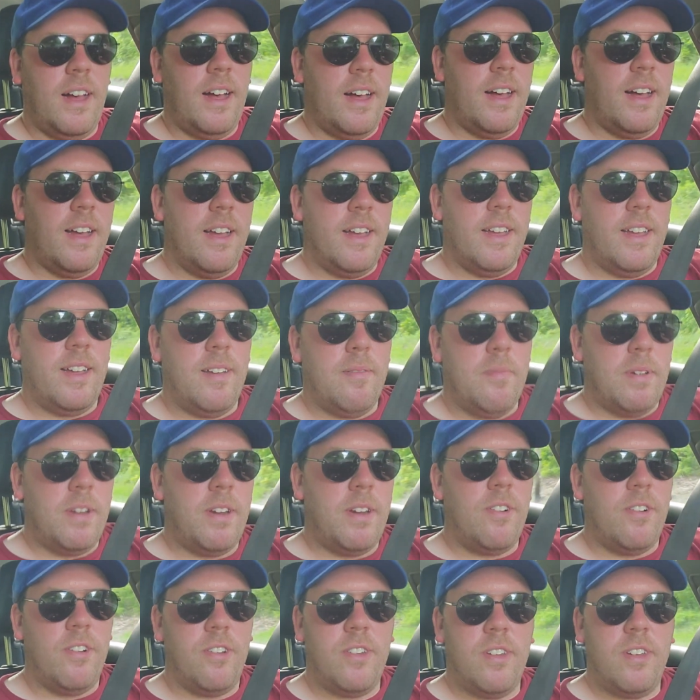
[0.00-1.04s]
I am
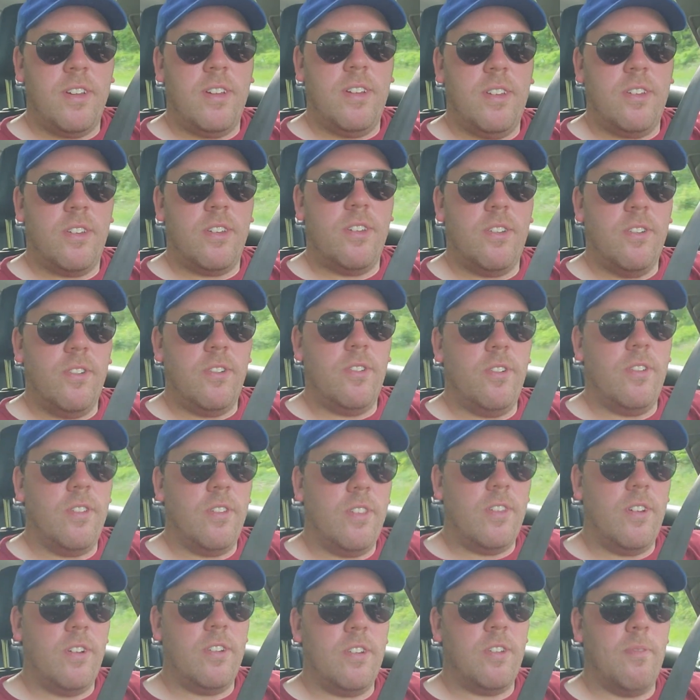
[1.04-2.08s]
interested. So
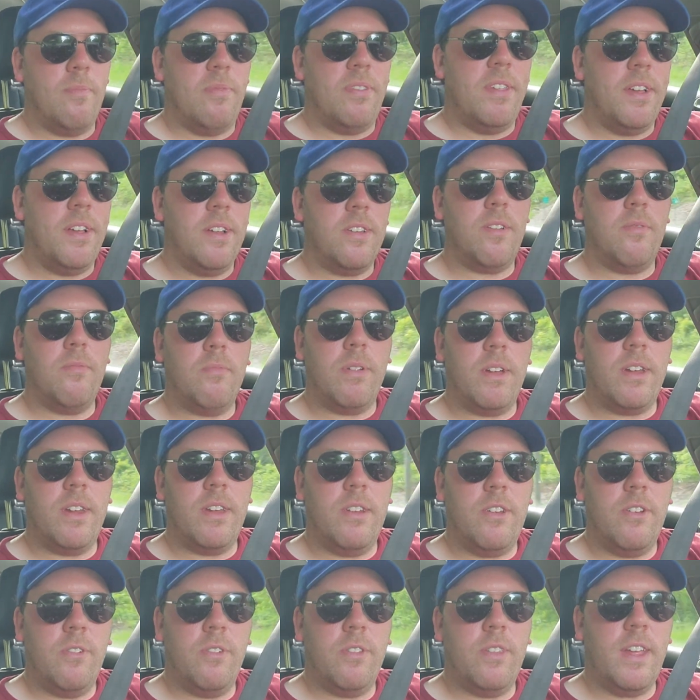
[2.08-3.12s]
there's some things I'm
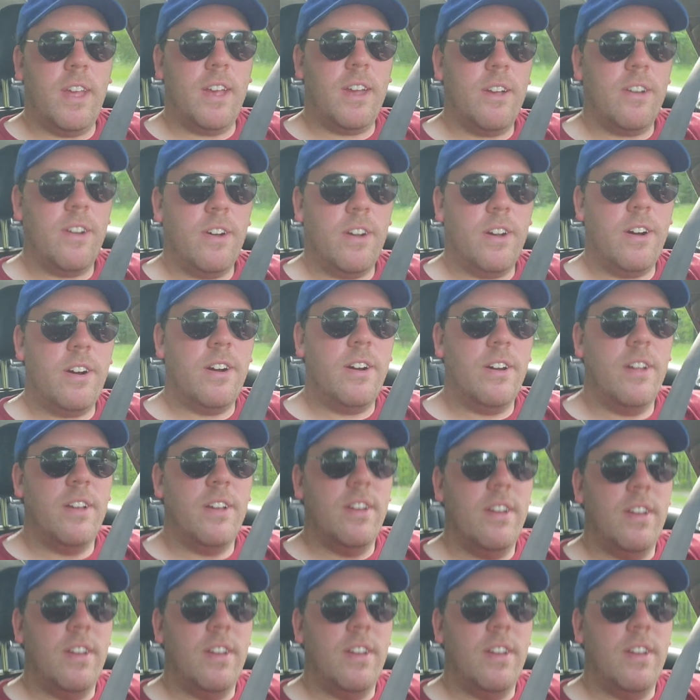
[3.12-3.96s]
going to do with that car.